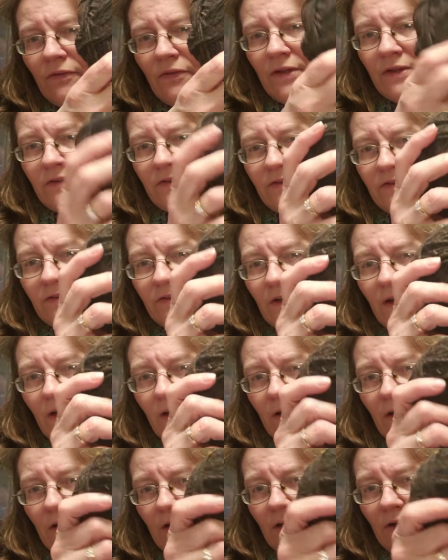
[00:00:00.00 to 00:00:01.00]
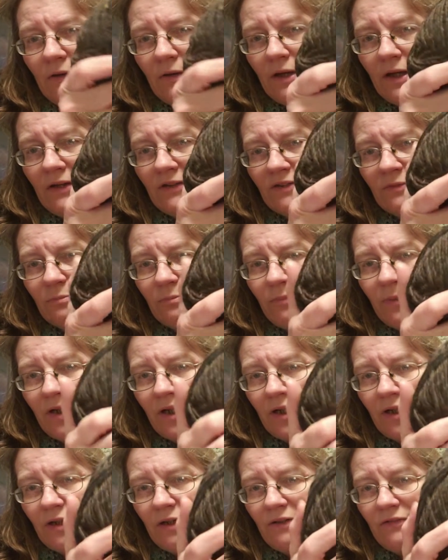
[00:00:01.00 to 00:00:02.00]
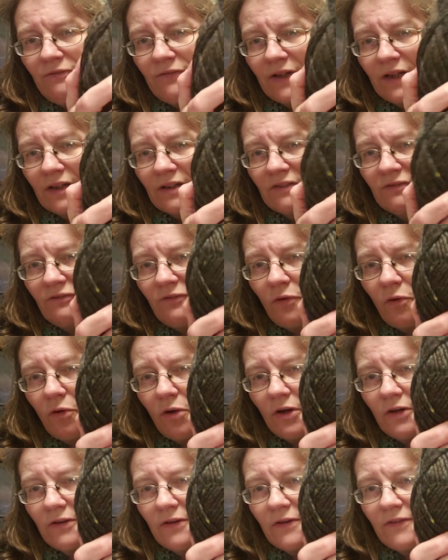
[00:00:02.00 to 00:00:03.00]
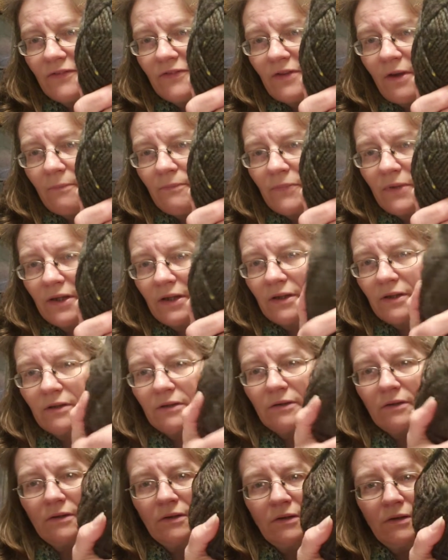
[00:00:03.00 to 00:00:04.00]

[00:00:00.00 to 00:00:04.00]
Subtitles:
This is perfect for something